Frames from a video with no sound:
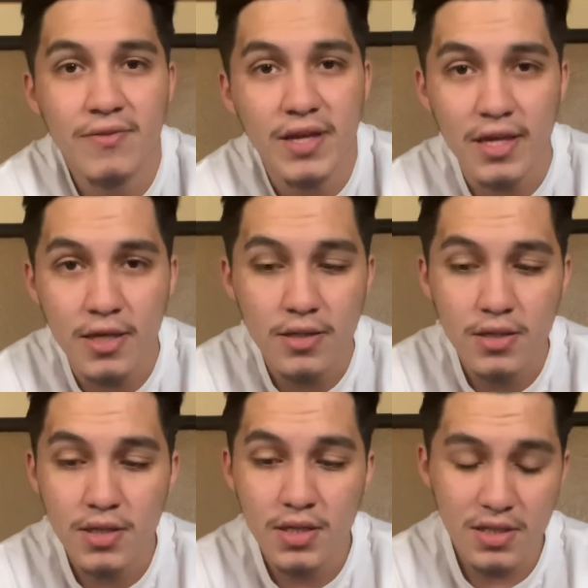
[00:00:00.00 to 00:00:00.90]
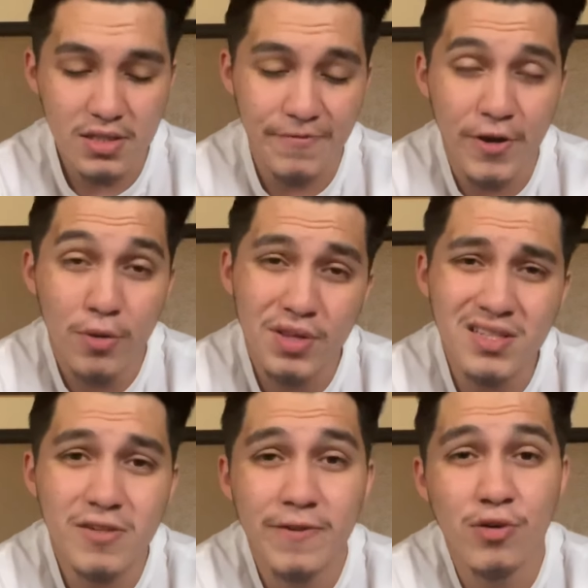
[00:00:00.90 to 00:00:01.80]
eight. That's a fair
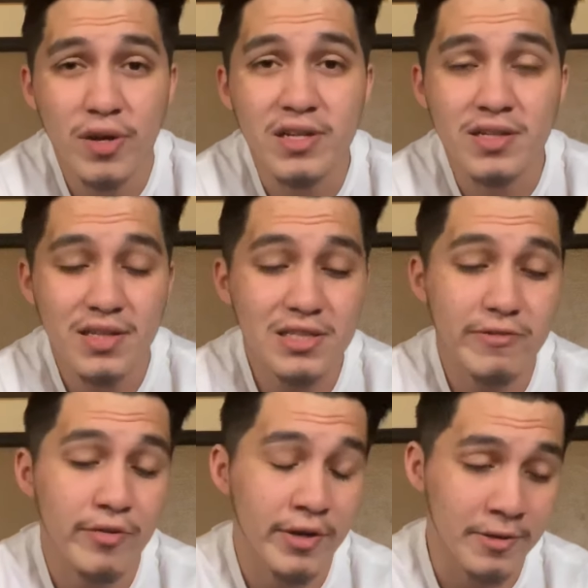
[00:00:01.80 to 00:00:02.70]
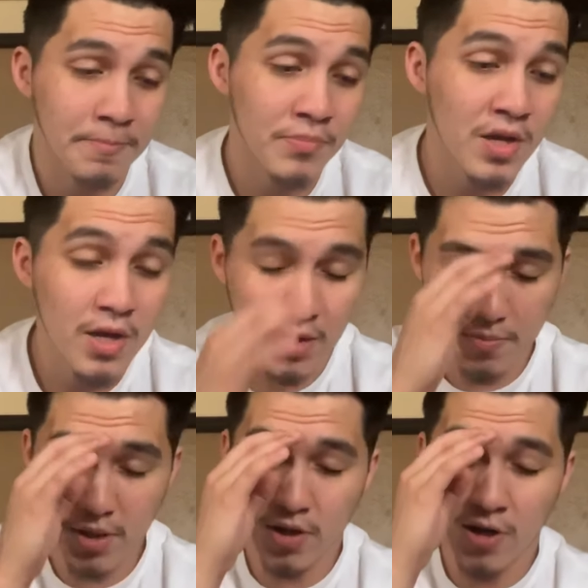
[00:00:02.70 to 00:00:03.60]
that's a fair rating. That's a fair rating.
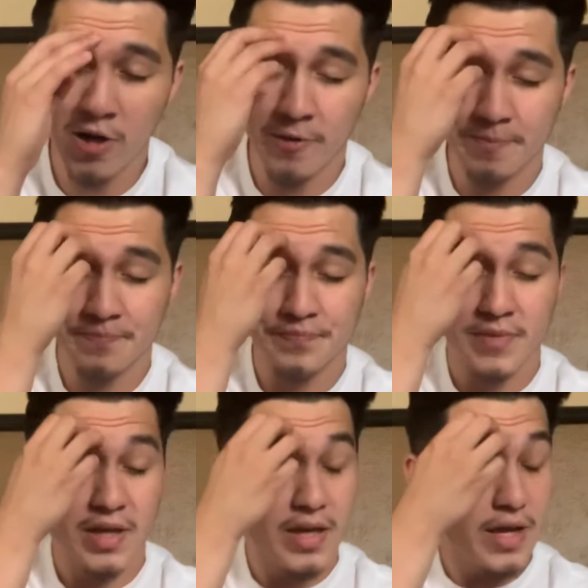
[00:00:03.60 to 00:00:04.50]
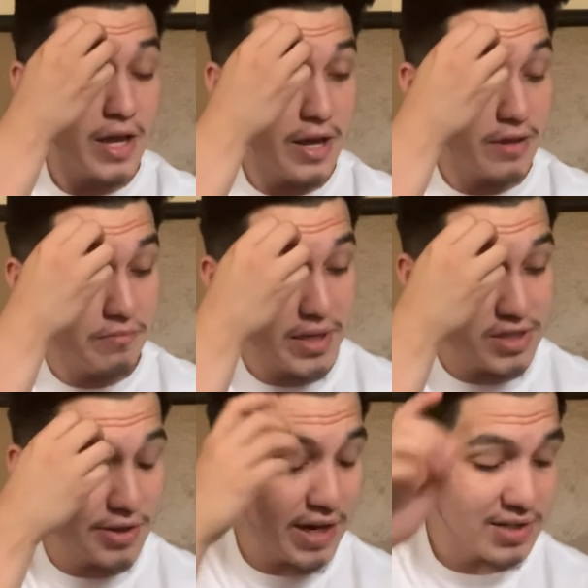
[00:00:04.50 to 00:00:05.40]
But um Make
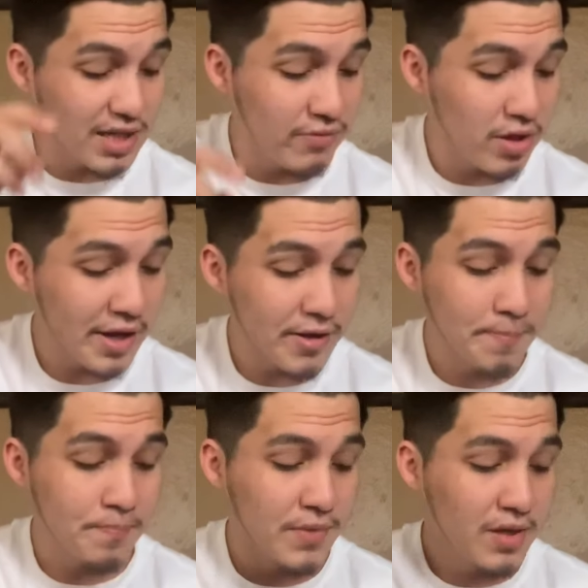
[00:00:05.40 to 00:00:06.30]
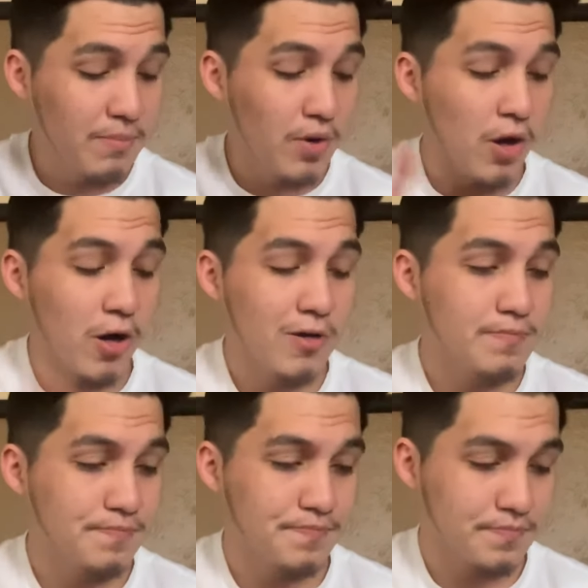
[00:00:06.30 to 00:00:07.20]
sure you guys leave a like.
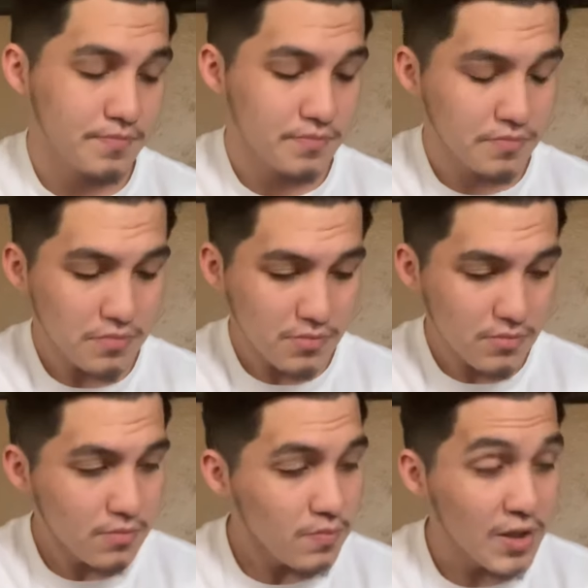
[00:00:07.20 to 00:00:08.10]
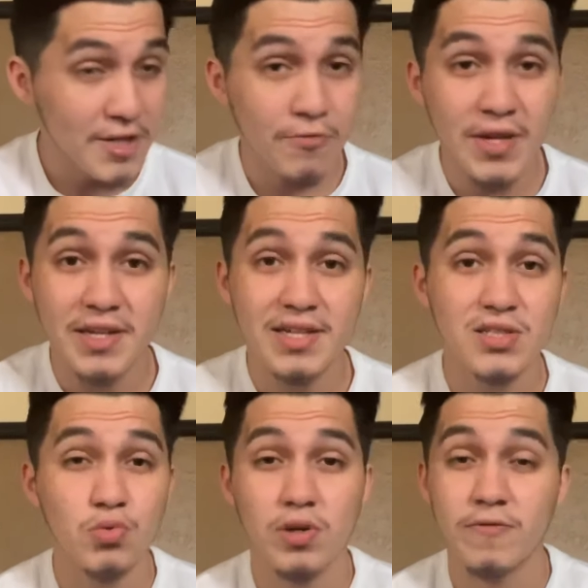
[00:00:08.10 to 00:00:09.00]
Um, if we can get
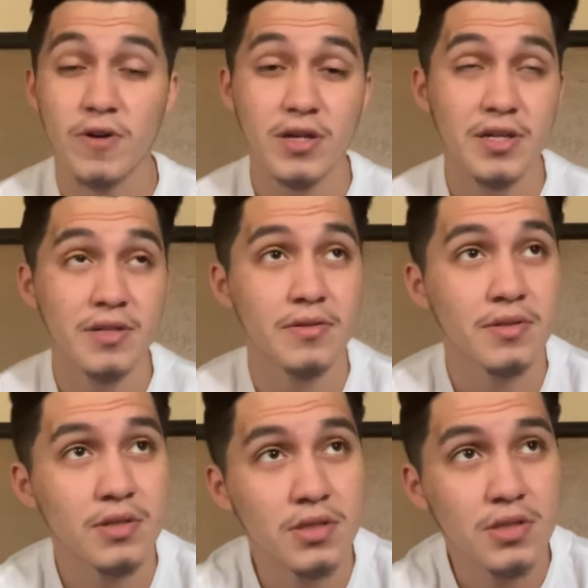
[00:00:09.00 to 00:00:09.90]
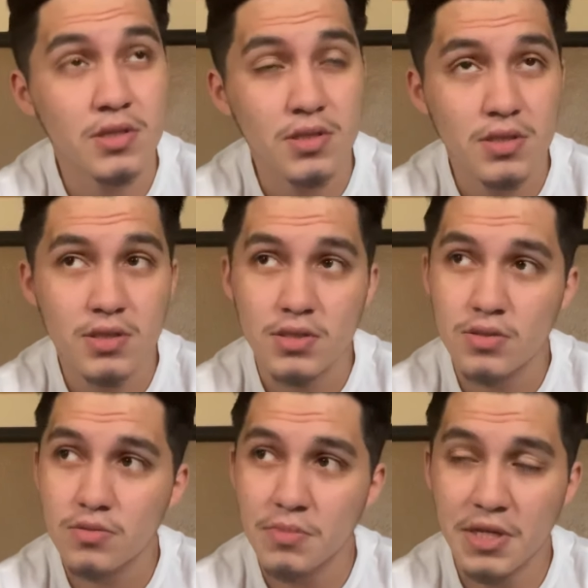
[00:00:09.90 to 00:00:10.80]
to a fucking,
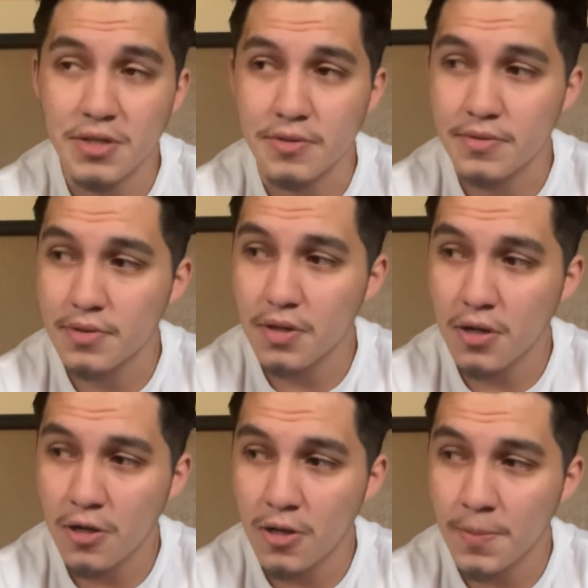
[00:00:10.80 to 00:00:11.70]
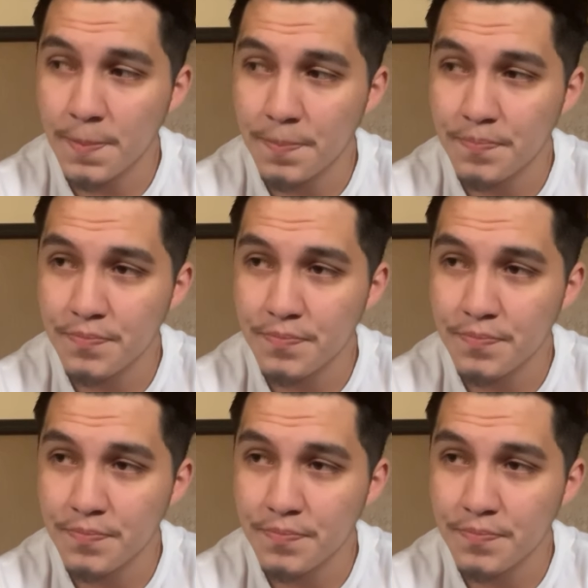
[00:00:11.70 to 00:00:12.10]
man, um,